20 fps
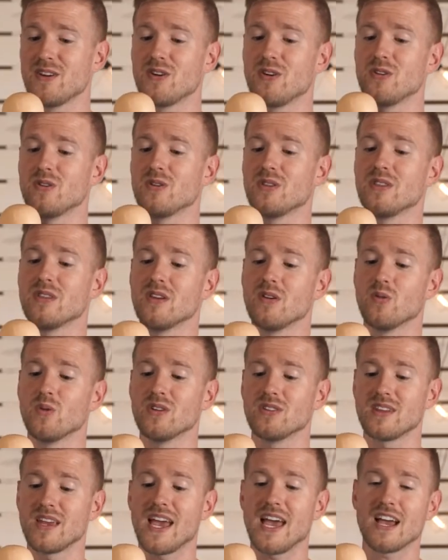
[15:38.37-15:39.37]
who
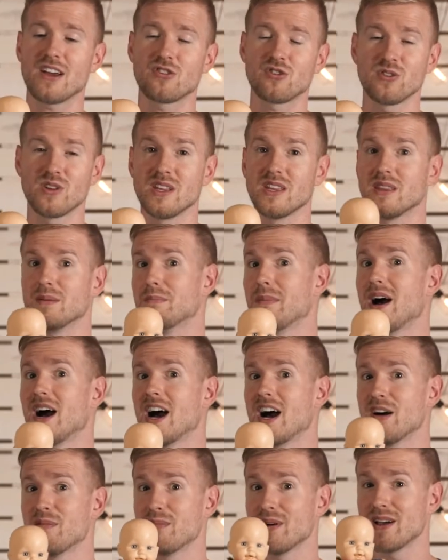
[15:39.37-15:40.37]
was actually the
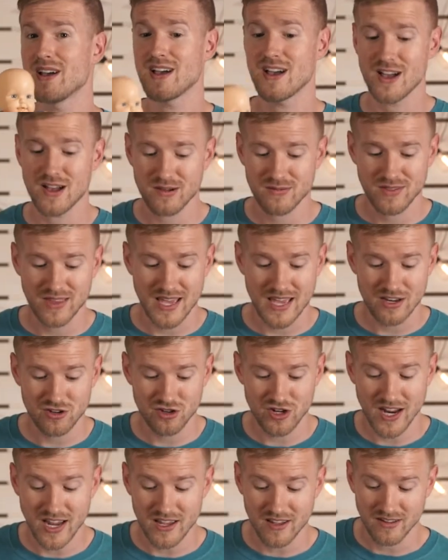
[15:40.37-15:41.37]
mom of that
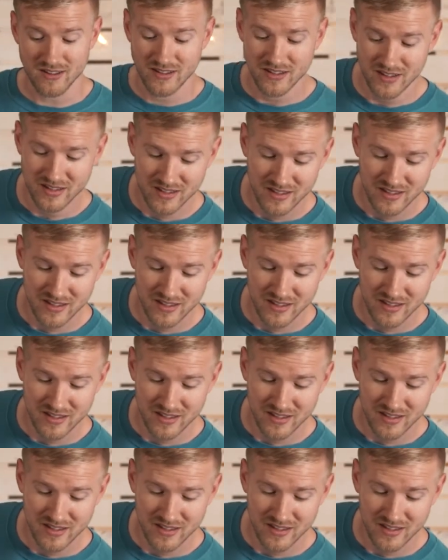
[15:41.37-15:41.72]
child.